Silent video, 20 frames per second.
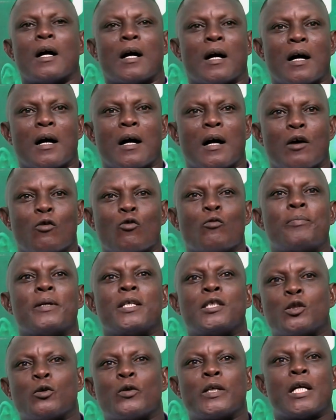Aha, wo
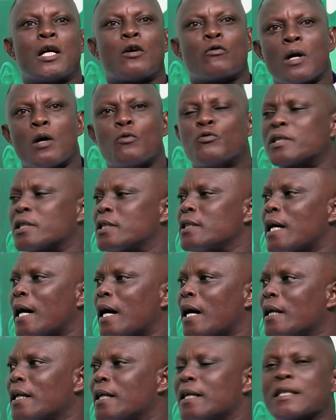beje o ye wura wusi
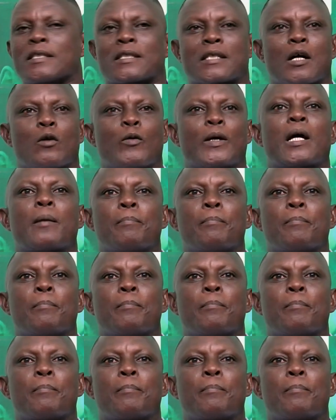a na ye say wo ye